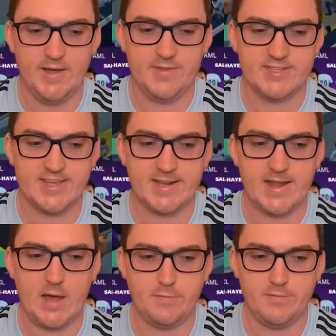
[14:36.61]
in the
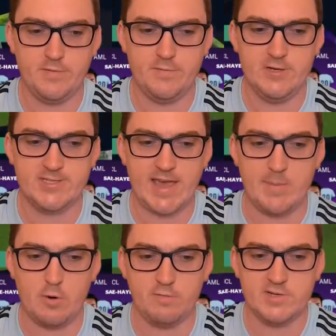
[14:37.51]
second half of the first
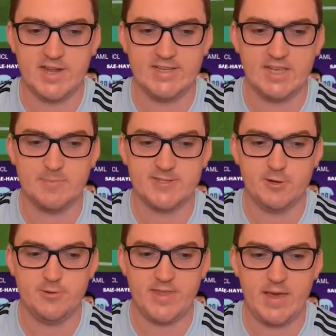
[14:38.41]
game of today's
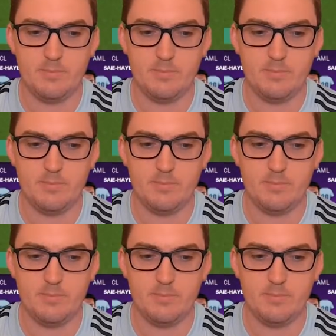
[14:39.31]
episode.